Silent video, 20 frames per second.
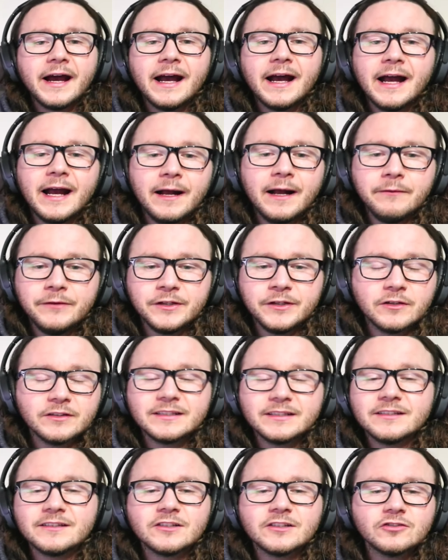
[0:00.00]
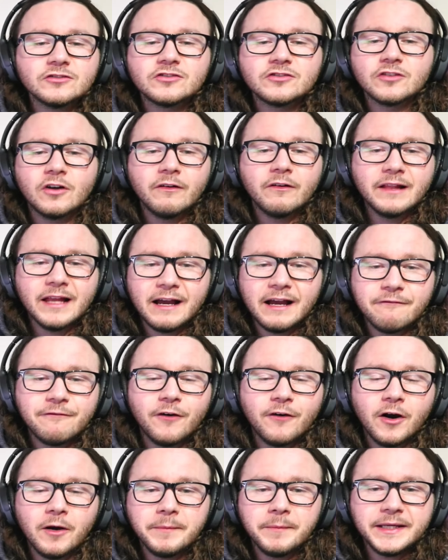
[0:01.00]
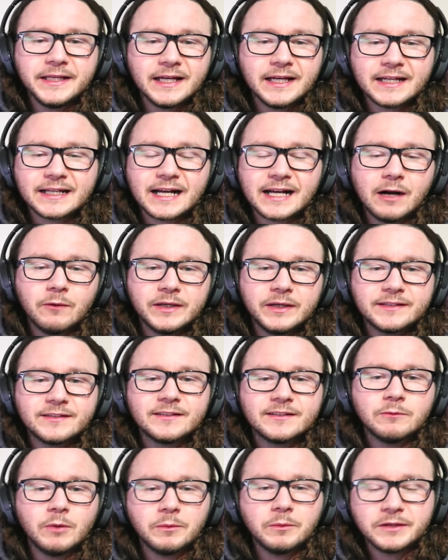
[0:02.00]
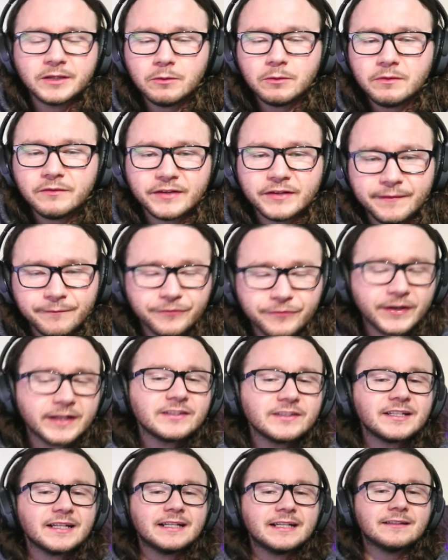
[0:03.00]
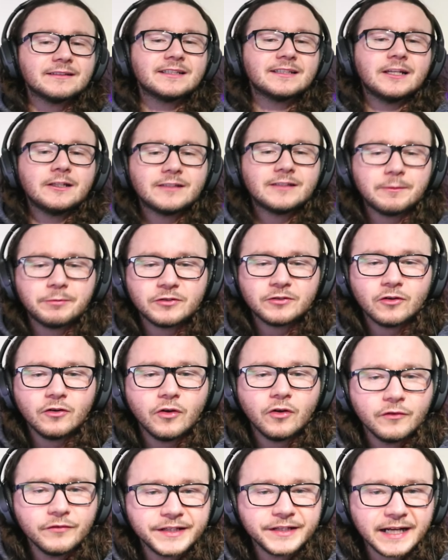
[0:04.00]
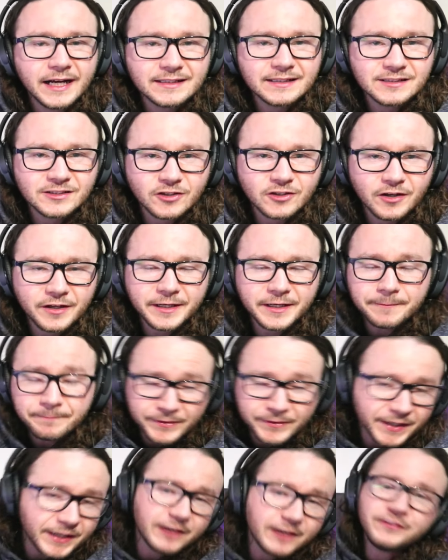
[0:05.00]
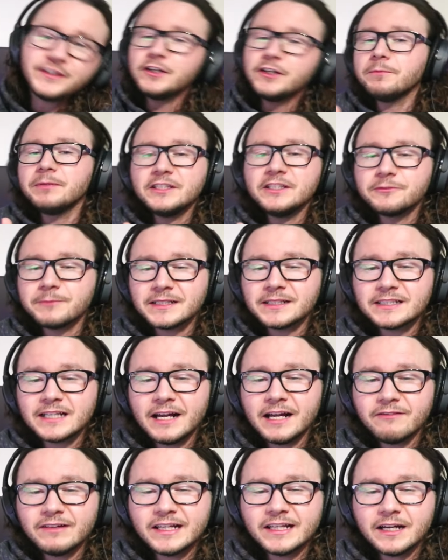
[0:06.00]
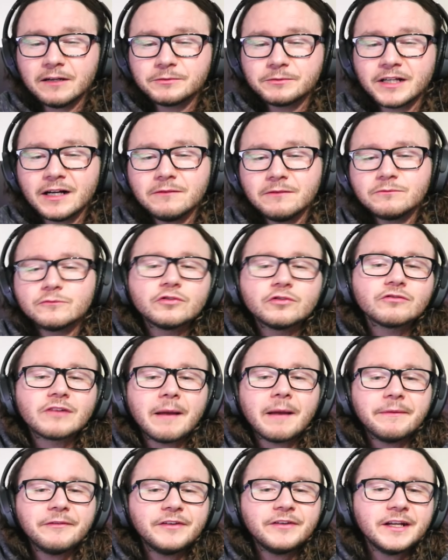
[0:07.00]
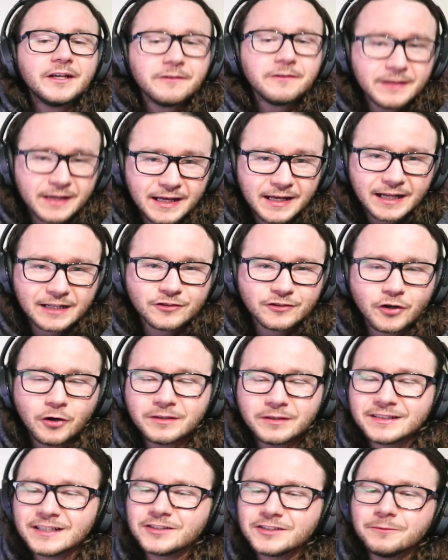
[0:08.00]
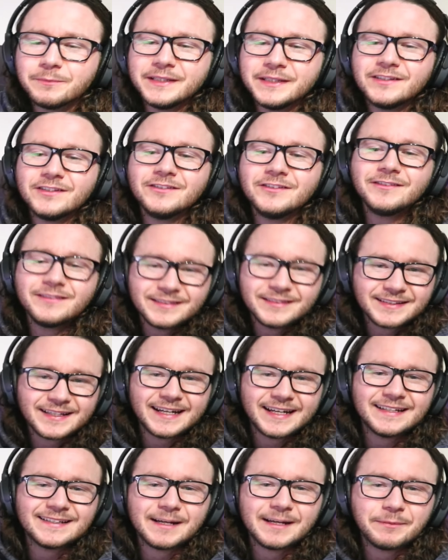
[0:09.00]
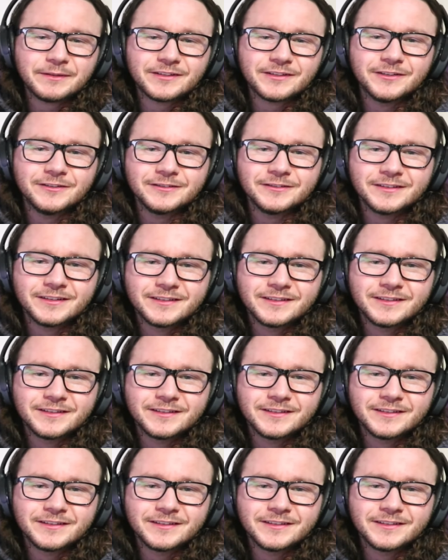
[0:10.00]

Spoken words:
you know, this is a good storyline for me, and I can't wait to see what we do with it. Thanks for checking out today's episode. Hope you guys enjoy it. If you do, please smash like, really helps out. Subscribe if you're new. And as always, let's jump into today's episode.